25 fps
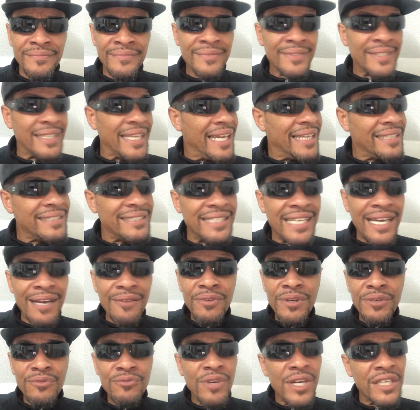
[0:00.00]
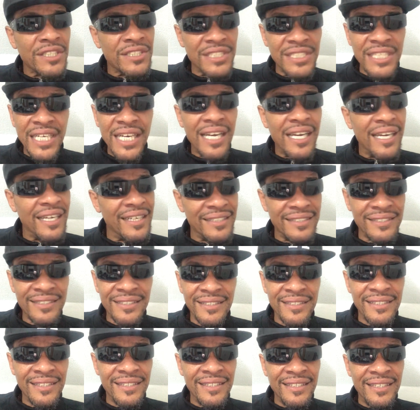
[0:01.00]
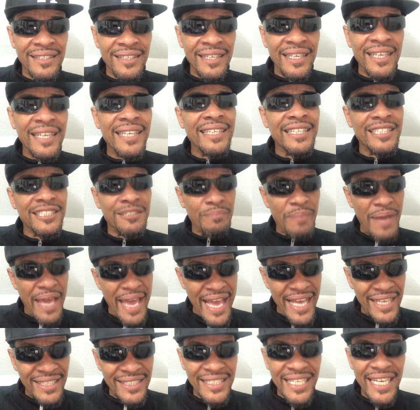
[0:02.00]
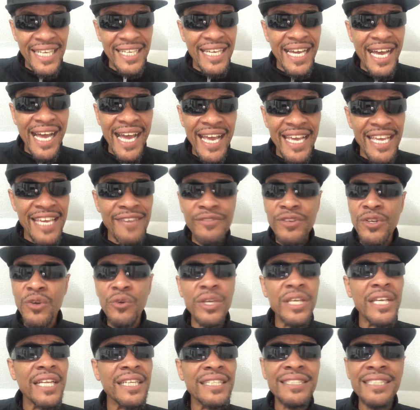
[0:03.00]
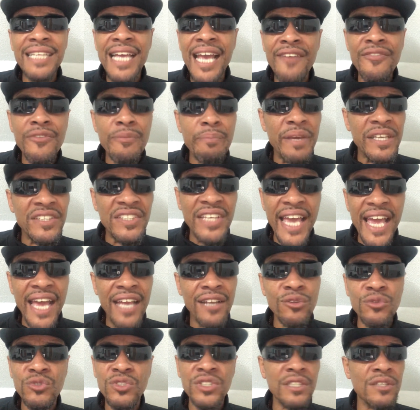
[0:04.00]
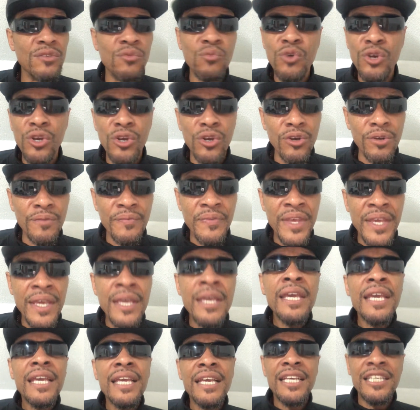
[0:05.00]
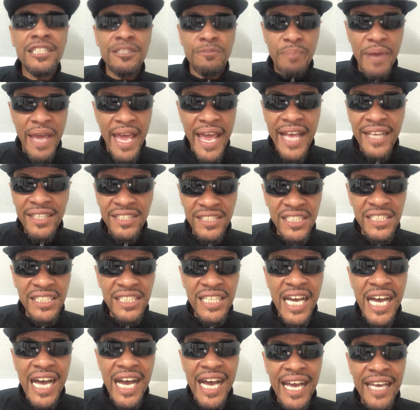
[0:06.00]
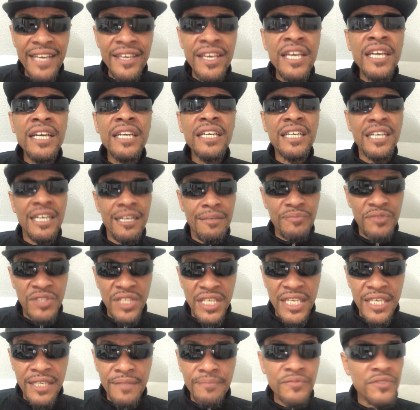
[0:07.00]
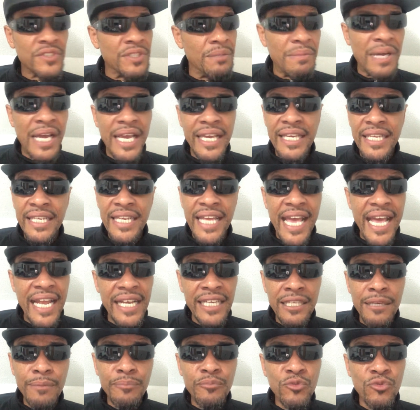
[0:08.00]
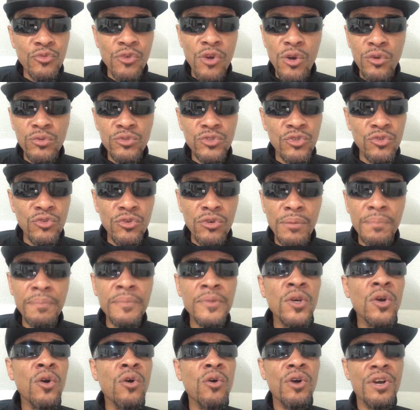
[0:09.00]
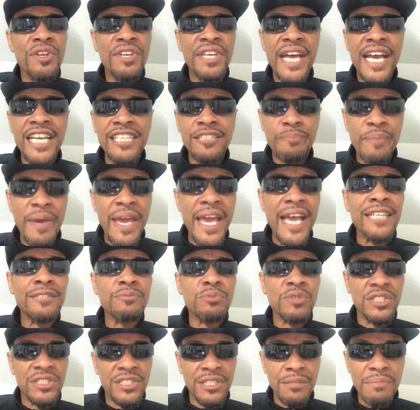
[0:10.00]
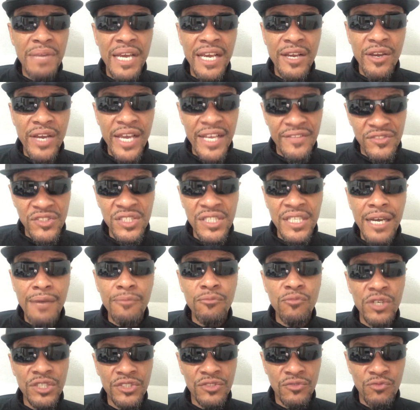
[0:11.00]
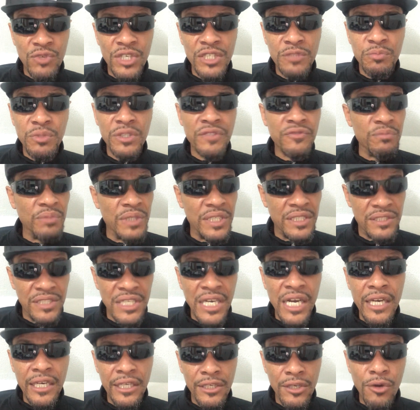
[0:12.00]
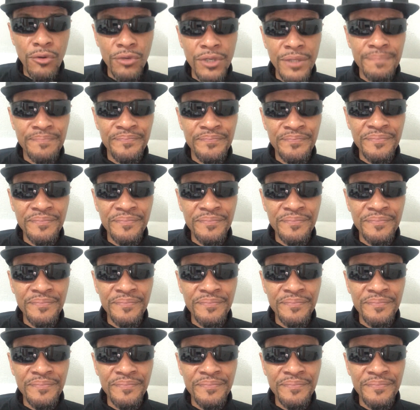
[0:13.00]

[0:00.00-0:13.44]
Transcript: That's not what Russ does. He gets past that guy, even though he doesn't have the best handles in the world. He gets past this guy, comes in, somebody getting an alley oop thrown to him, or a nice pass because somebody gonna have to stop Russell Westbrook from dunking on him.